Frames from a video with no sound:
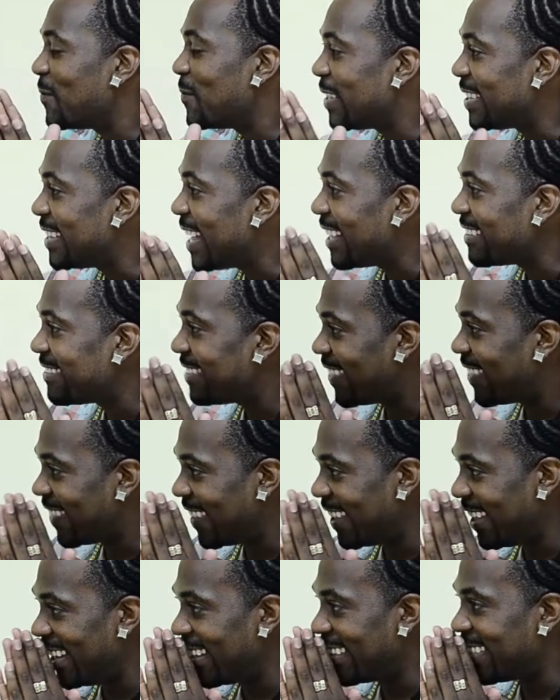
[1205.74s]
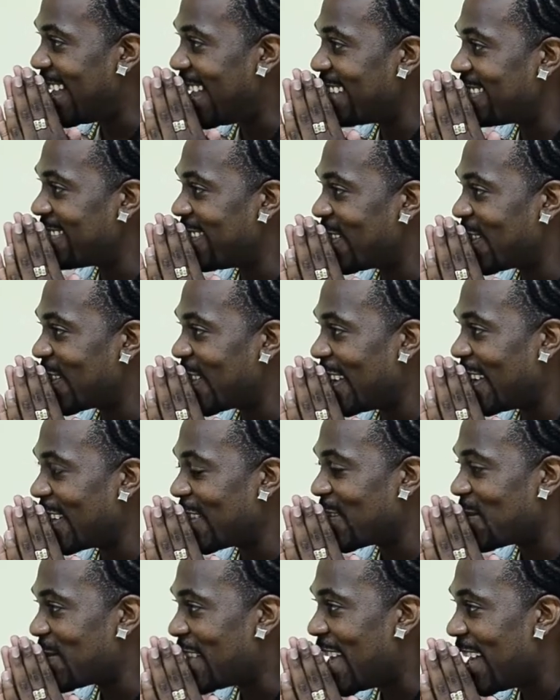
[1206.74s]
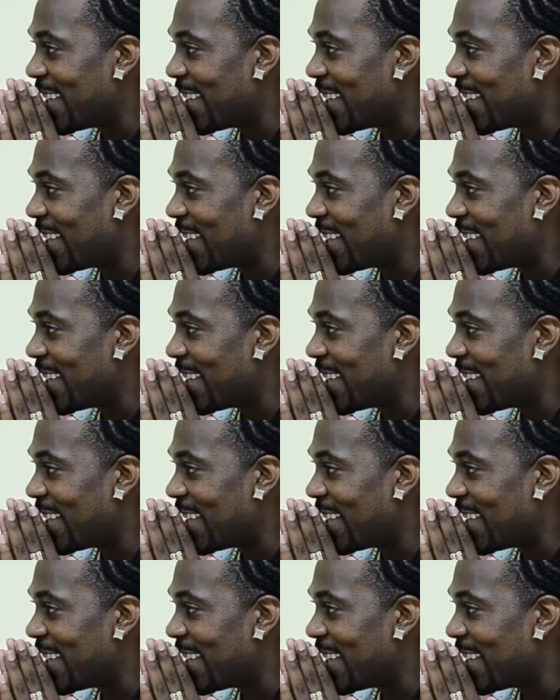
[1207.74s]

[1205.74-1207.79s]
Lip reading: But that's the thing. That's the thing.